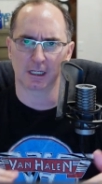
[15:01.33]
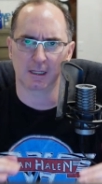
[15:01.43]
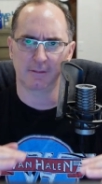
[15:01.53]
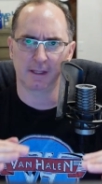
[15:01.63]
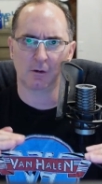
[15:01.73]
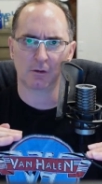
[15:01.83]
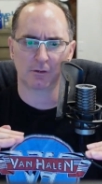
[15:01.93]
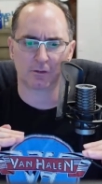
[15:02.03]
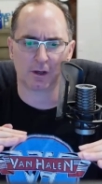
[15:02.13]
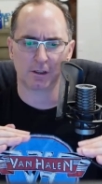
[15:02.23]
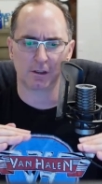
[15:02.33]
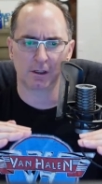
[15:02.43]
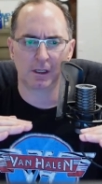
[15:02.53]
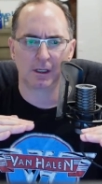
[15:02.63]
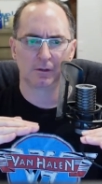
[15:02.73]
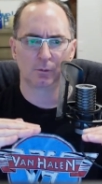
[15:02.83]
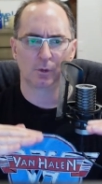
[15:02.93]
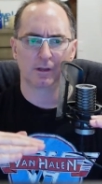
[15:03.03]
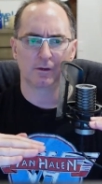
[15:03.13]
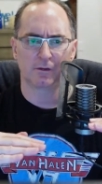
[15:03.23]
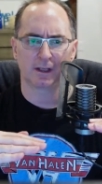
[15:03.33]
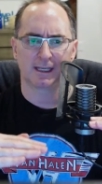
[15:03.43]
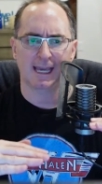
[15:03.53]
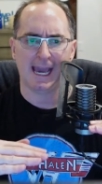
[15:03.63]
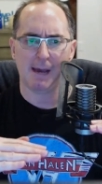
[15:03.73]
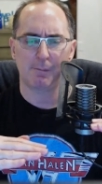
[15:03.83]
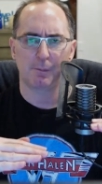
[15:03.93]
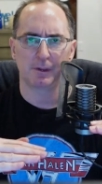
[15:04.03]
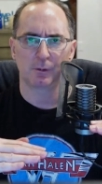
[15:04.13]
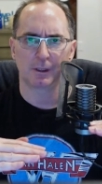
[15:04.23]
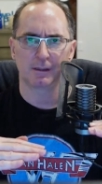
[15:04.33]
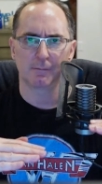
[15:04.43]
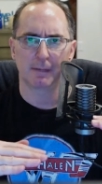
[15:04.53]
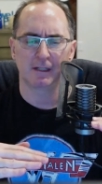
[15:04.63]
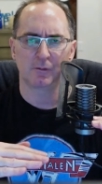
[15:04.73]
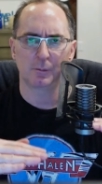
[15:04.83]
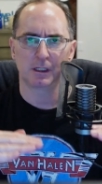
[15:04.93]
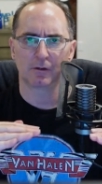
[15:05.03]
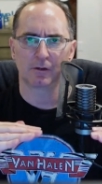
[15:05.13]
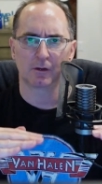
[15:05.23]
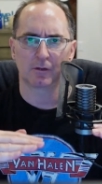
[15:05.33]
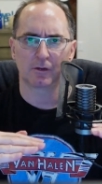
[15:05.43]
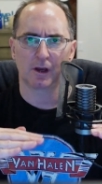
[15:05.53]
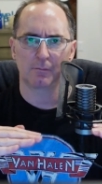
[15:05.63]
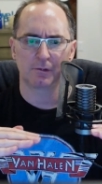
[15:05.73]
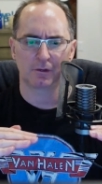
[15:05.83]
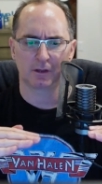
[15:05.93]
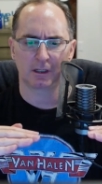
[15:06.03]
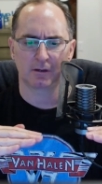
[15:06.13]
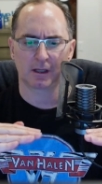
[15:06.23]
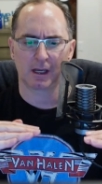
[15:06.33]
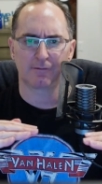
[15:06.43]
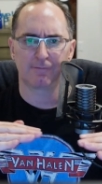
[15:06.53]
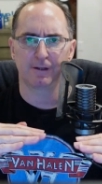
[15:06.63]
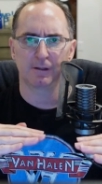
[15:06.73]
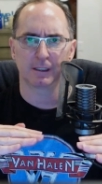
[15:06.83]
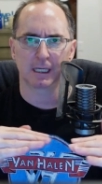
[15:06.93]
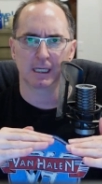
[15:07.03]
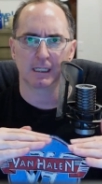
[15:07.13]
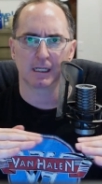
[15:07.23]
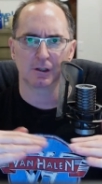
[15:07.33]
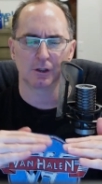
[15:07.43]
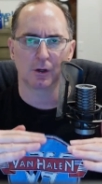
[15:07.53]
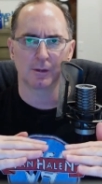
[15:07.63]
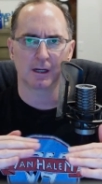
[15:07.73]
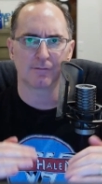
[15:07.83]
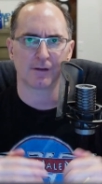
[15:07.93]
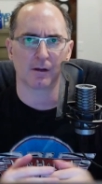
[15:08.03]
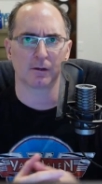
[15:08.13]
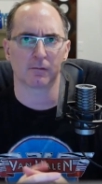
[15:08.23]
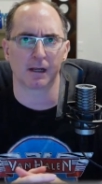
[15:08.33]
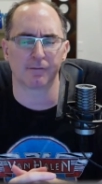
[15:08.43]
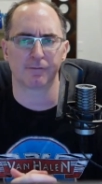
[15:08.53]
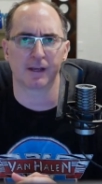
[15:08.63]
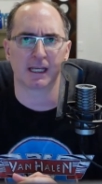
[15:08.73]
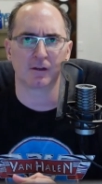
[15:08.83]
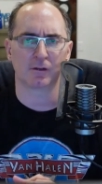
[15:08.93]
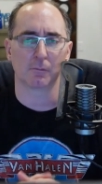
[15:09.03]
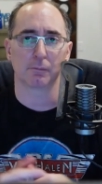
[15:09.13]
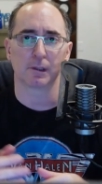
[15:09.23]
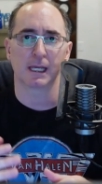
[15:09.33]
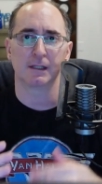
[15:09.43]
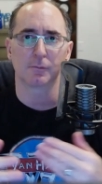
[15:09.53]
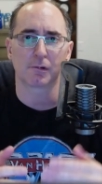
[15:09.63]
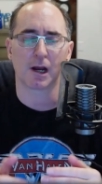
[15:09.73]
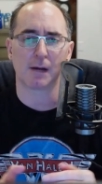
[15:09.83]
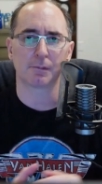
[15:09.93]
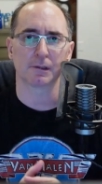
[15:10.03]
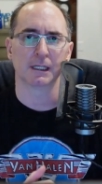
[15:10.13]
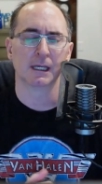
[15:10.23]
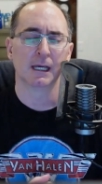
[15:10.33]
And then all of a sudden, where there's a gap between the main speakers and the sub, you see it kind of filling in, and you know that it found the right phase to blend properly.